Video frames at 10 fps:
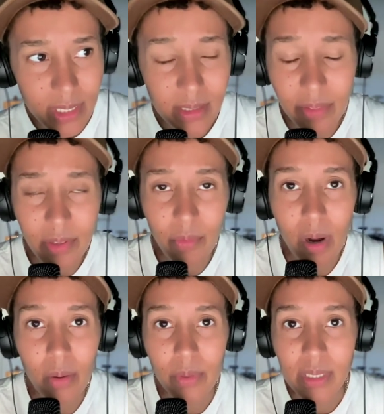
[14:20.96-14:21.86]
nothing
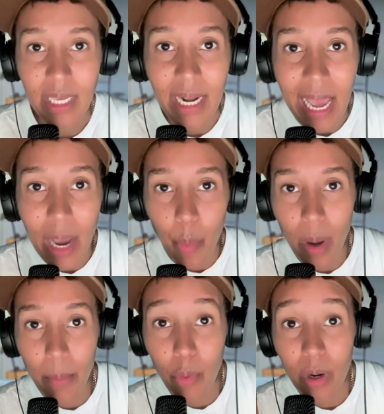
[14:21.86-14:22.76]
wrong with saying I
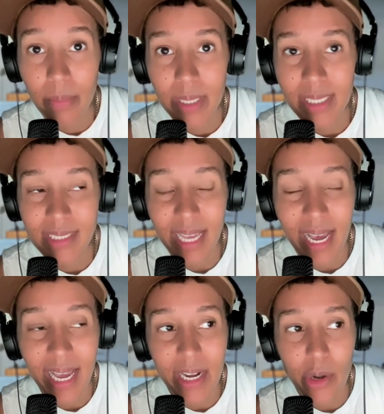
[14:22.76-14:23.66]
want more because
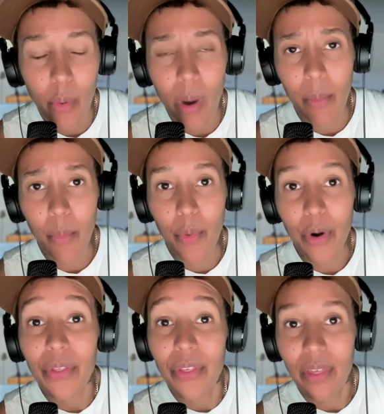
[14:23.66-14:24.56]
I know I'm
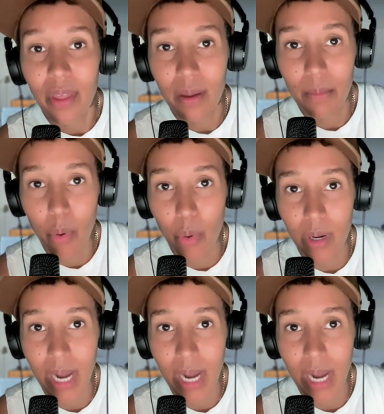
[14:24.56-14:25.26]
worth more.